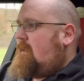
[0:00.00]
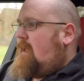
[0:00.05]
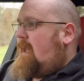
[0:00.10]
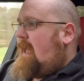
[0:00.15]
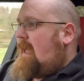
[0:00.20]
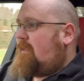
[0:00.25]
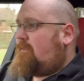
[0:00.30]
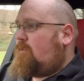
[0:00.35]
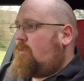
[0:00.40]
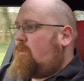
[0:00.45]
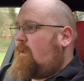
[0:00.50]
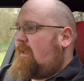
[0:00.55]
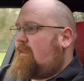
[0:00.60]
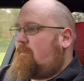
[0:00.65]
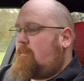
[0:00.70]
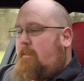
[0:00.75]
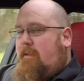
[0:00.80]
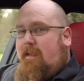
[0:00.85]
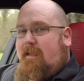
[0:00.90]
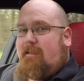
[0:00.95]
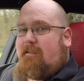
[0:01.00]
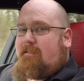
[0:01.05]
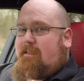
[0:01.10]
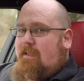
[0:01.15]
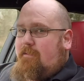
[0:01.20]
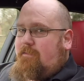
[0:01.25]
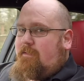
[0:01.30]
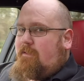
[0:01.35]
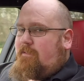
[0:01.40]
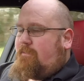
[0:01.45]
As always, please
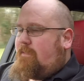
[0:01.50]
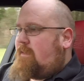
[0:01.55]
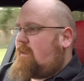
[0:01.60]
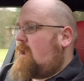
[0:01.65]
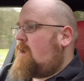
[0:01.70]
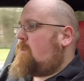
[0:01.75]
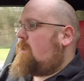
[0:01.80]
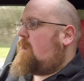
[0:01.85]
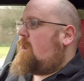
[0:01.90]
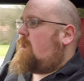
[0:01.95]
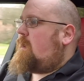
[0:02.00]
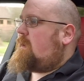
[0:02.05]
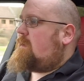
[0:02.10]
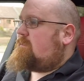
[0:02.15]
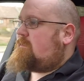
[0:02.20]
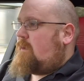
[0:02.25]
give this video a like.